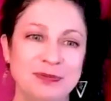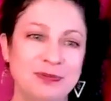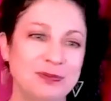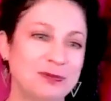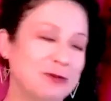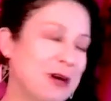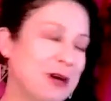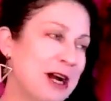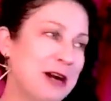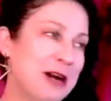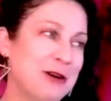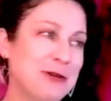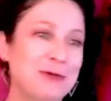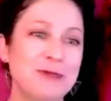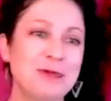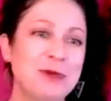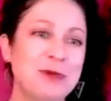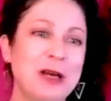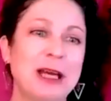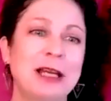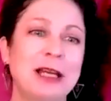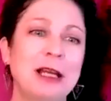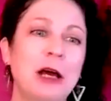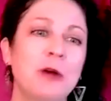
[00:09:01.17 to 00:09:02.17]
wow.
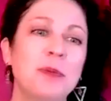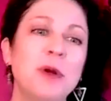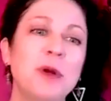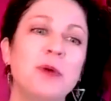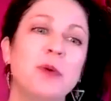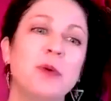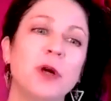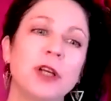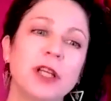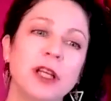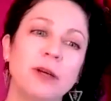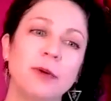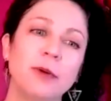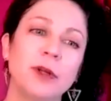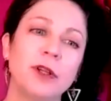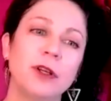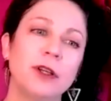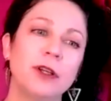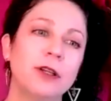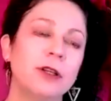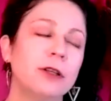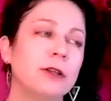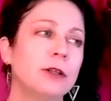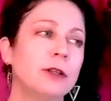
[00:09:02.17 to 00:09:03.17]
And I'll be working with
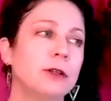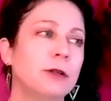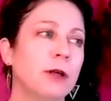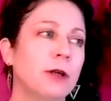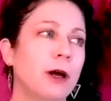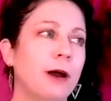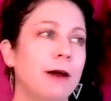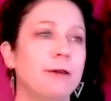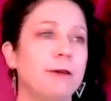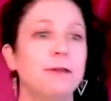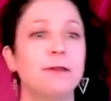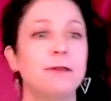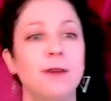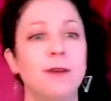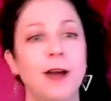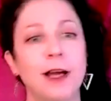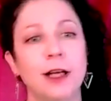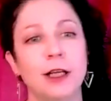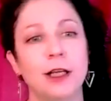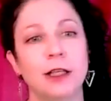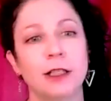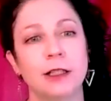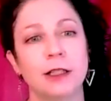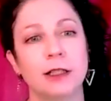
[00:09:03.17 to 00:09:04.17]
her
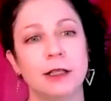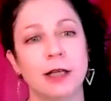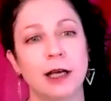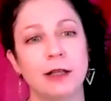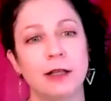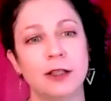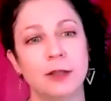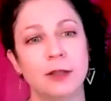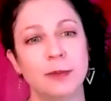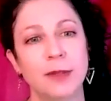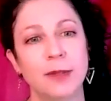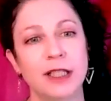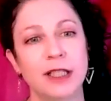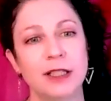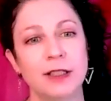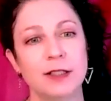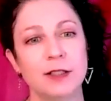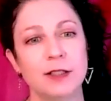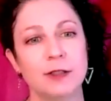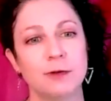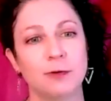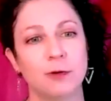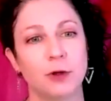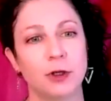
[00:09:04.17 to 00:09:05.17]
fire
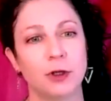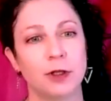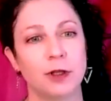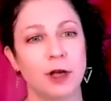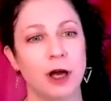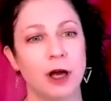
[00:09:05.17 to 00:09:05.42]
elements for the